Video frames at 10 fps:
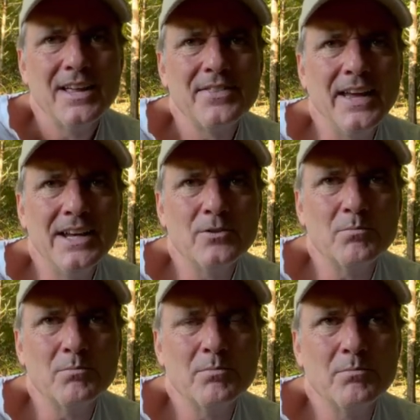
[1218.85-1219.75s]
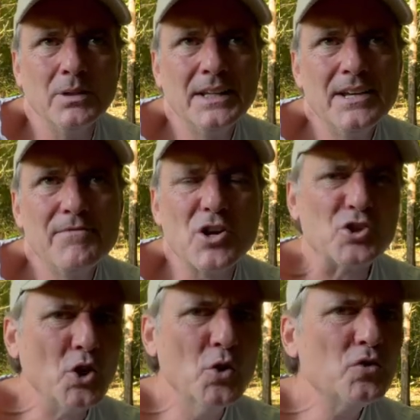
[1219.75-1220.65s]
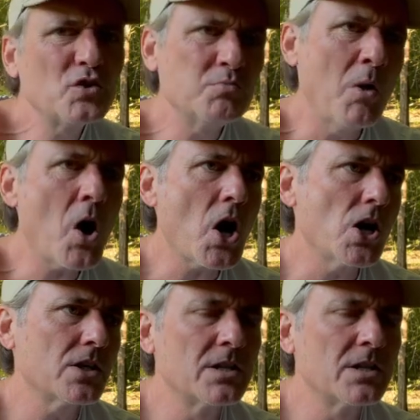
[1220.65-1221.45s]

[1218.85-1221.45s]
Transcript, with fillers: They believe they're too smart